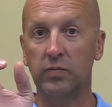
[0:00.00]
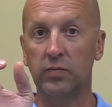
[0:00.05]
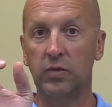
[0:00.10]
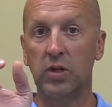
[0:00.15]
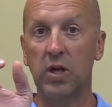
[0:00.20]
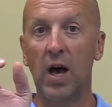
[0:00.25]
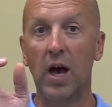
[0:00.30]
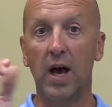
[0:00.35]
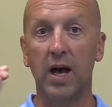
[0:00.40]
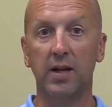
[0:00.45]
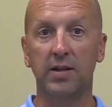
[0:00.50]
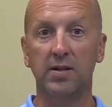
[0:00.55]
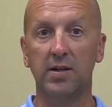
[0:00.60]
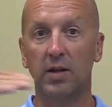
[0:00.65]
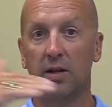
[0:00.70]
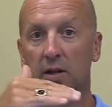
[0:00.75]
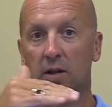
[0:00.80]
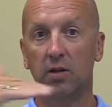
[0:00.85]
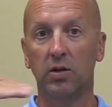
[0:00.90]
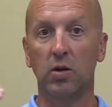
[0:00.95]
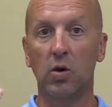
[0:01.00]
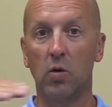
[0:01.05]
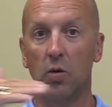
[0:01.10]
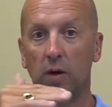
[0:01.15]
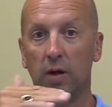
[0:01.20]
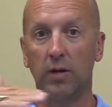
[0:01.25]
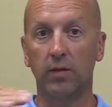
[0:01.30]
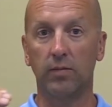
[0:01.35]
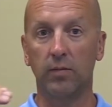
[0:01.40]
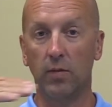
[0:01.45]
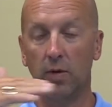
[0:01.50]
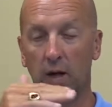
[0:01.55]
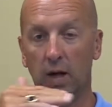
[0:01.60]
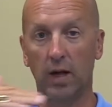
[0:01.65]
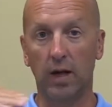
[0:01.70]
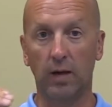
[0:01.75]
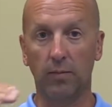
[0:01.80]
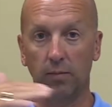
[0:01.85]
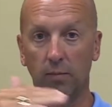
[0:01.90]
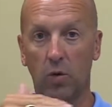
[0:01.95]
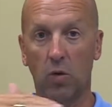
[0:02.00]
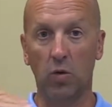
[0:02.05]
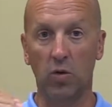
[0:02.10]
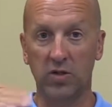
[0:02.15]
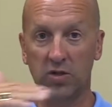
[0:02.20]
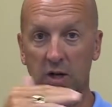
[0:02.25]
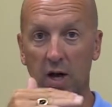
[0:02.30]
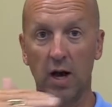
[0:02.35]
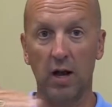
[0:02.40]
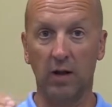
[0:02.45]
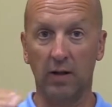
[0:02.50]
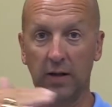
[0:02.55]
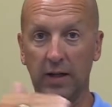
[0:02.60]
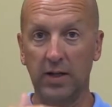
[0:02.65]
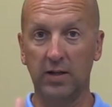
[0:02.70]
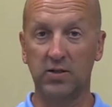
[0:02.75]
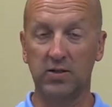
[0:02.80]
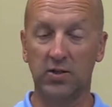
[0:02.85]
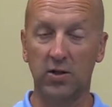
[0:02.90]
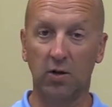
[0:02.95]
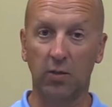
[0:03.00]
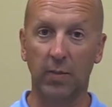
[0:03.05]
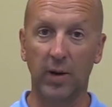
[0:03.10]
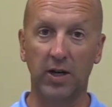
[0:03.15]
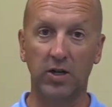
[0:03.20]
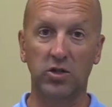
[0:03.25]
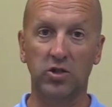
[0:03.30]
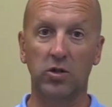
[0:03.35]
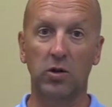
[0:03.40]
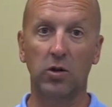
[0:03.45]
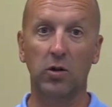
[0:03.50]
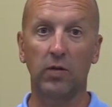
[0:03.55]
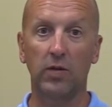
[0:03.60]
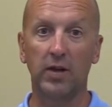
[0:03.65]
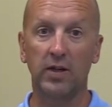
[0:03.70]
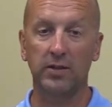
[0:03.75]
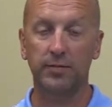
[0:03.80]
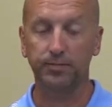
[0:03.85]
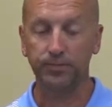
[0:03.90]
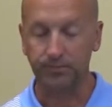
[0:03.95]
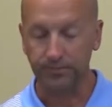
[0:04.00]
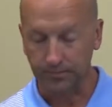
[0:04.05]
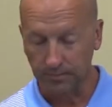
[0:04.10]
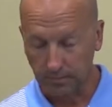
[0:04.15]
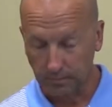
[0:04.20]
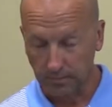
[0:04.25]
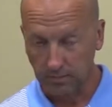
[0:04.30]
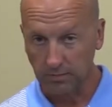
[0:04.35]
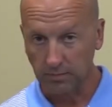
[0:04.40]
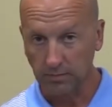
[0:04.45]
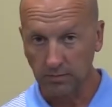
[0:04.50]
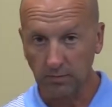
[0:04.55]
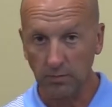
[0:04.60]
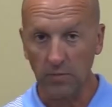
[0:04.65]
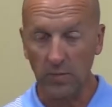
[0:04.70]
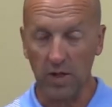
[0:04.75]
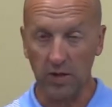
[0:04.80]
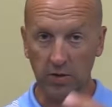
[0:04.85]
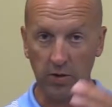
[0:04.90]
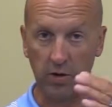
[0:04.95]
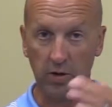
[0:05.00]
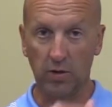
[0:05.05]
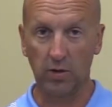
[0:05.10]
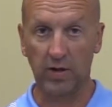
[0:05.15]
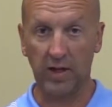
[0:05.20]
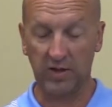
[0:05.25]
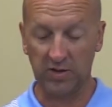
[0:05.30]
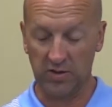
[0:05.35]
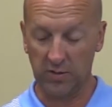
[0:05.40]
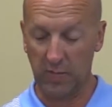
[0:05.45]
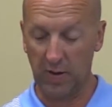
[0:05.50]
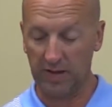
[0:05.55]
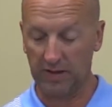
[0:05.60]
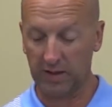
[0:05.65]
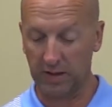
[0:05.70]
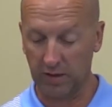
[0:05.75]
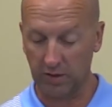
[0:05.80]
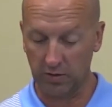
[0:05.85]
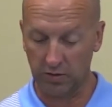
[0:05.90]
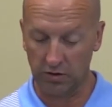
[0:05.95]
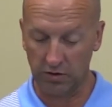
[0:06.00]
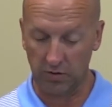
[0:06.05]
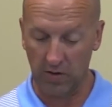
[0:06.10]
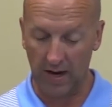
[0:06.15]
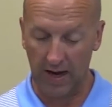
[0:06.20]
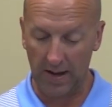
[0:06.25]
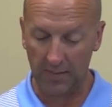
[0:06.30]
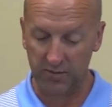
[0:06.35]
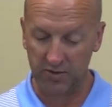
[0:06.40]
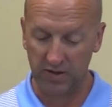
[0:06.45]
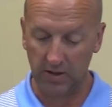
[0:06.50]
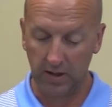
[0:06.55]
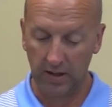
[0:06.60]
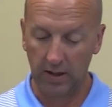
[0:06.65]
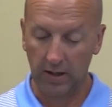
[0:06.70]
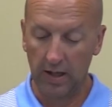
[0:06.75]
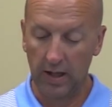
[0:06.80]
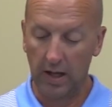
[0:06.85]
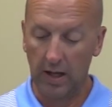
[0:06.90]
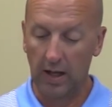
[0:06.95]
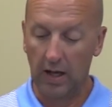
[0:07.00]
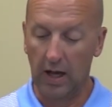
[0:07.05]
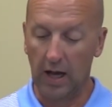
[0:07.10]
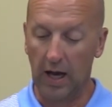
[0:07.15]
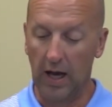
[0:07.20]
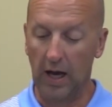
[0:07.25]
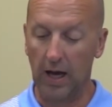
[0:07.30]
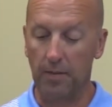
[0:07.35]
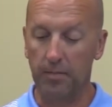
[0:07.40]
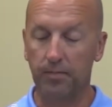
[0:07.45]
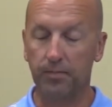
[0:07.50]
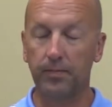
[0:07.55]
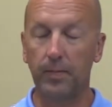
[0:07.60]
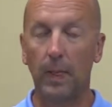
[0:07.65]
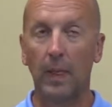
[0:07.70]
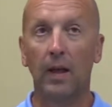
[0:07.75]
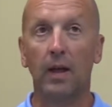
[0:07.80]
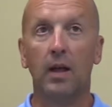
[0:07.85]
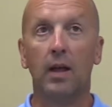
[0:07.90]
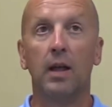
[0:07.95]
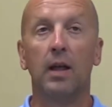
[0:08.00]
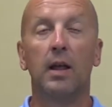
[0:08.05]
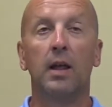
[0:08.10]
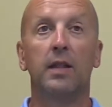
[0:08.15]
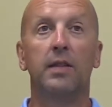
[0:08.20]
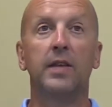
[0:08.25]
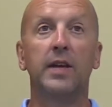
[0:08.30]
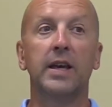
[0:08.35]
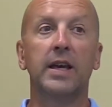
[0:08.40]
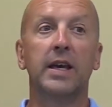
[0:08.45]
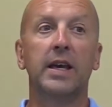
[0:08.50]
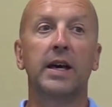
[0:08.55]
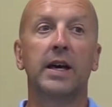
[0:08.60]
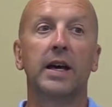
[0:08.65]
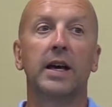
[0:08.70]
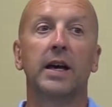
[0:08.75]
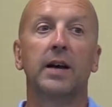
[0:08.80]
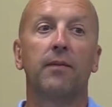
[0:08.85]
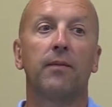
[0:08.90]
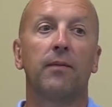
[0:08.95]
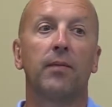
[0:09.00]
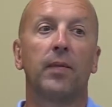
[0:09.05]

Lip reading: cut going horizontally. So make sure that you're inspecting your straps. The